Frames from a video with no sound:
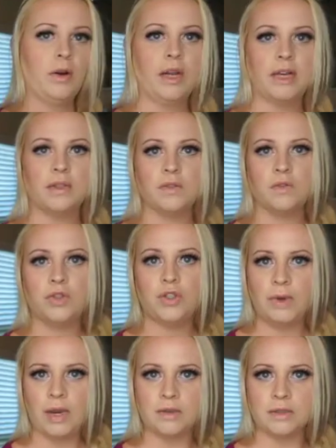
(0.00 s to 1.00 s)
I guess
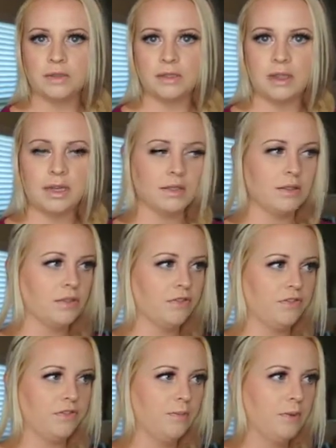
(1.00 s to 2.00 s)
2 ounces of this, or
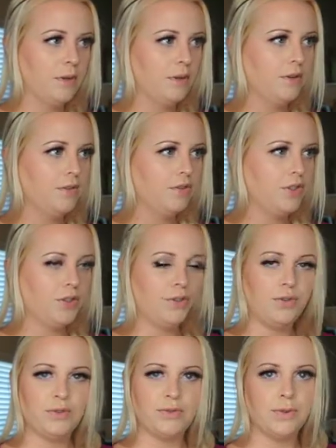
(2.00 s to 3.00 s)

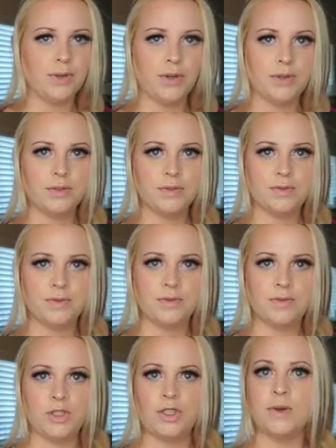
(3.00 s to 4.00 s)

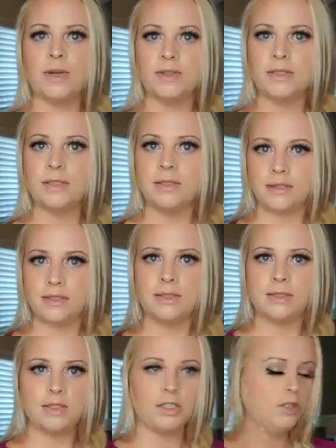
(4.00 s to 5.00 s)
2 ounces?
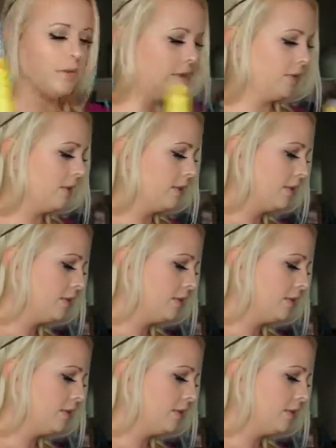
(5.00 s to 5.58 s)
2 ounces.